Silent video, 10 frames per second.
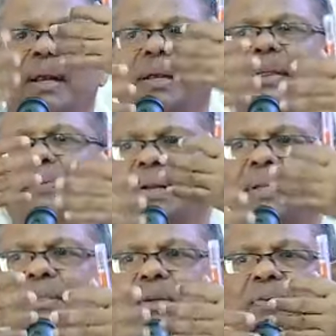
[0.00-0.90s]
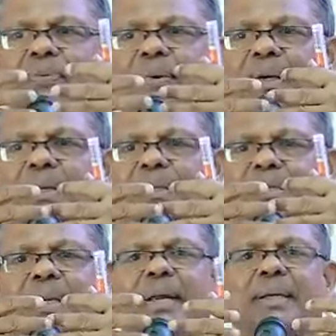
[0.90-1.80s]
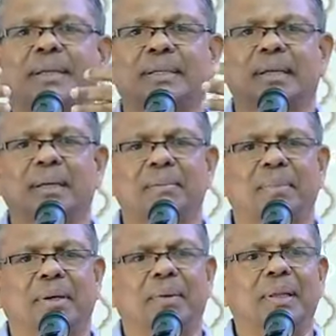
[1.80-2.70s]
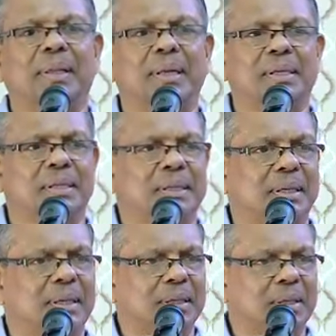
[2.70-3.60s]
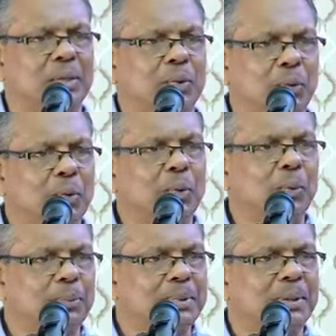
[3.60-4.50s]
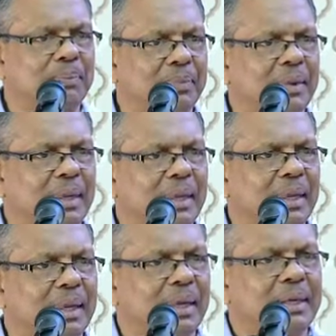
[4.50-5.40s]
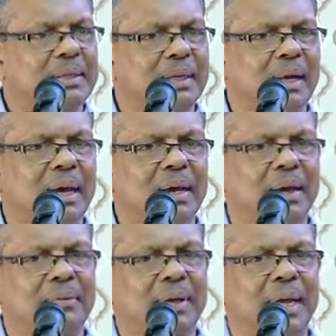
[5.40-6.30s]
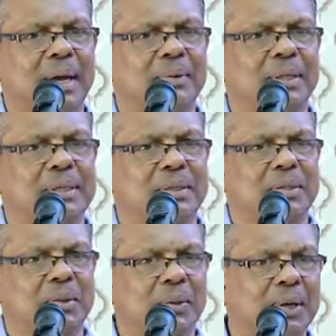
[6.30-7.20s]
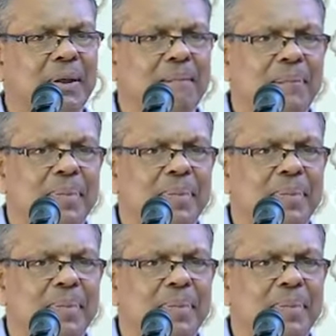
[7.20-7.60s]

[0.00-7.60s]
difference of status between these two groups. In Sri Lanka, we have this story